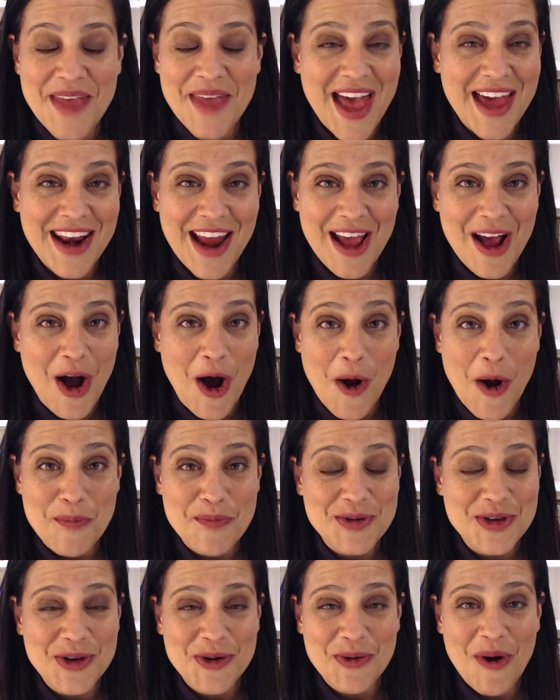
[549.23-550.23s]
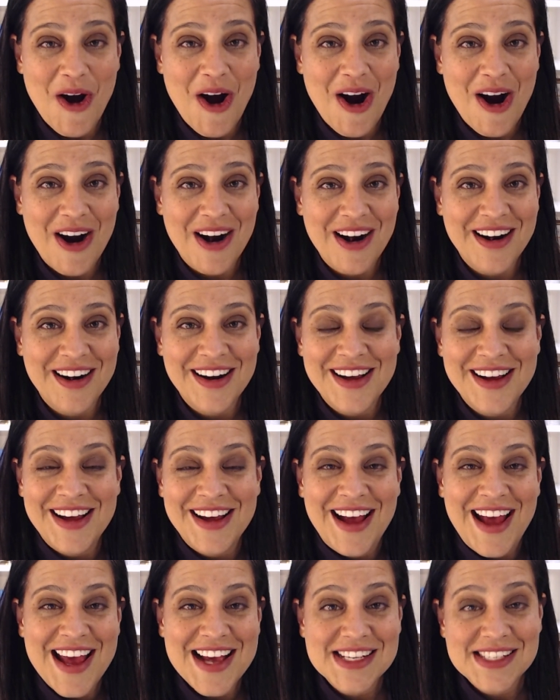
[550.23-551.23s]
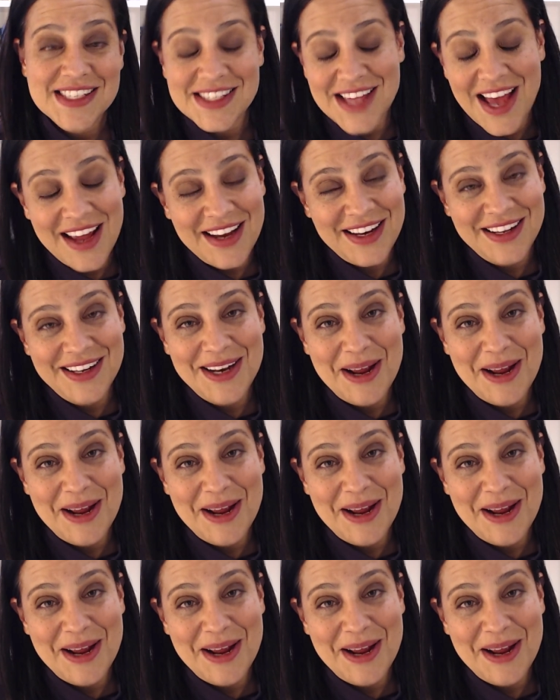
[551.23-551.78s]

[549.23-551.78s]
And I hope you are excited